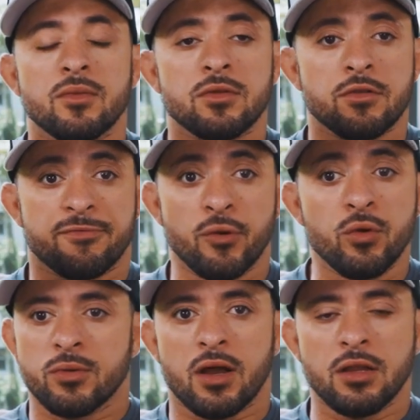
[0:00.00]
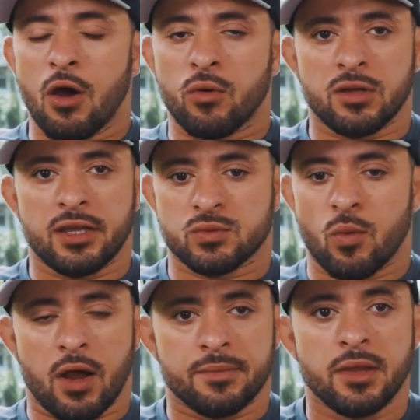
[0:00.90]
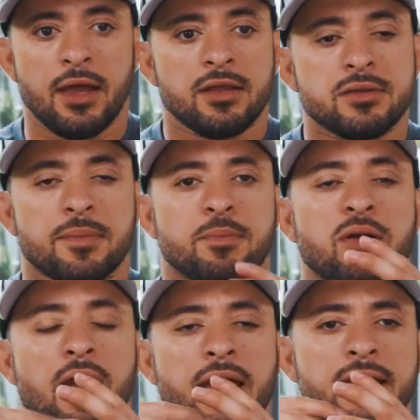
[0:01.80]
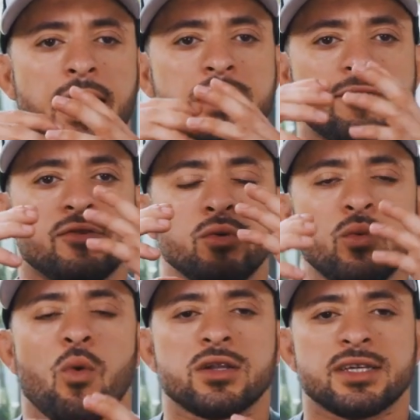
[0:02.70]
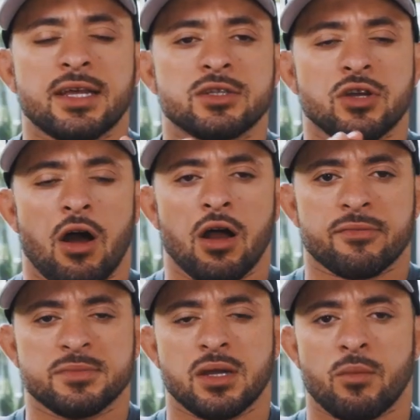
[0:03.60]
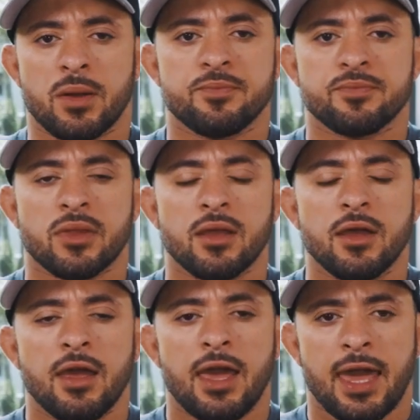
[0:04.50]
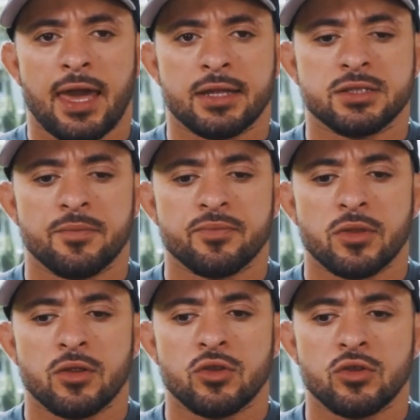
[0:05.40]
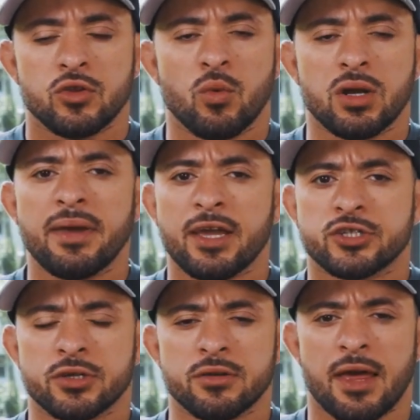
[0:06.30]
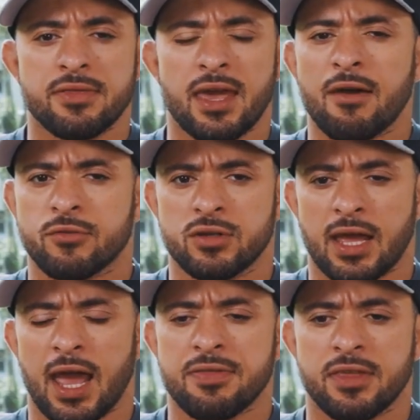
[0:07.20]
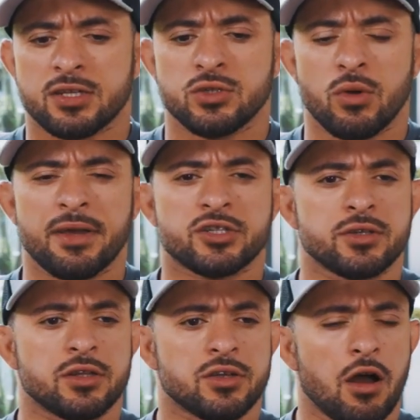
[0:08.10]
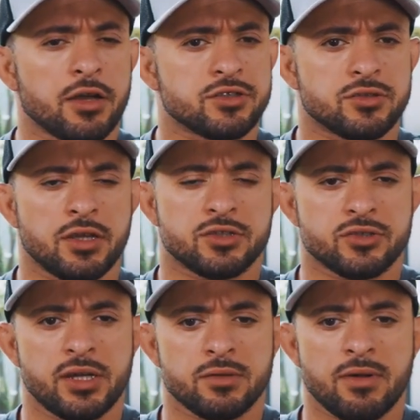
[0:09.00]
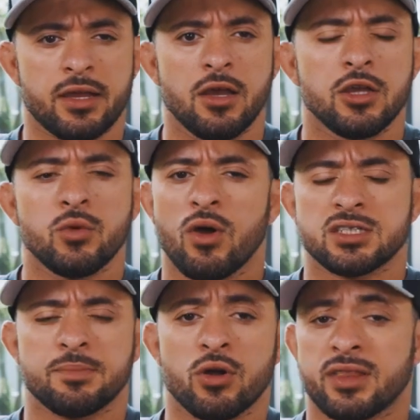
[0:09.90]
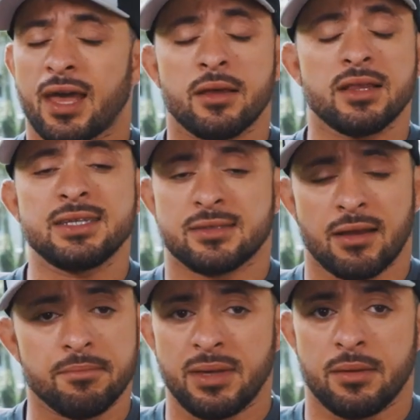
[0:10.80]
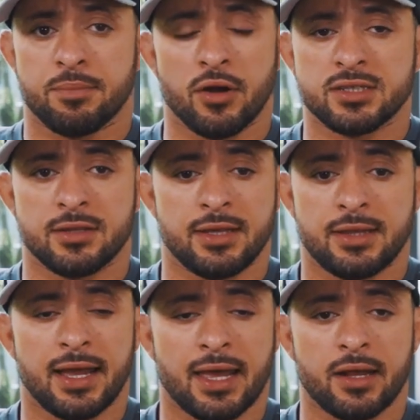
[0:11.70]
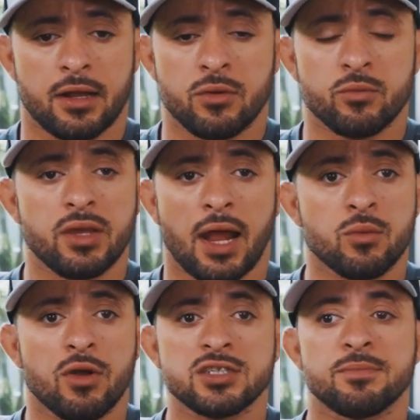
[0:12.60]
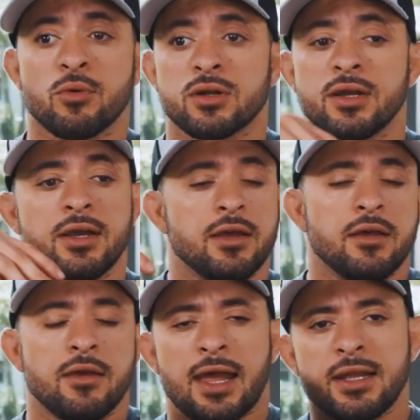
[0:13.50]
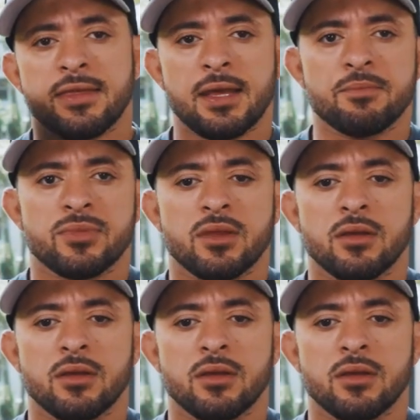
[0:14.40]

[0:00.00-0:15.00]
the food alone is one. And if you want to get a dog from someone and you want to make sure that they have good ethics, you want to make sure the dog is treated right, you want to support that. At least me personally, like I don't want to support anything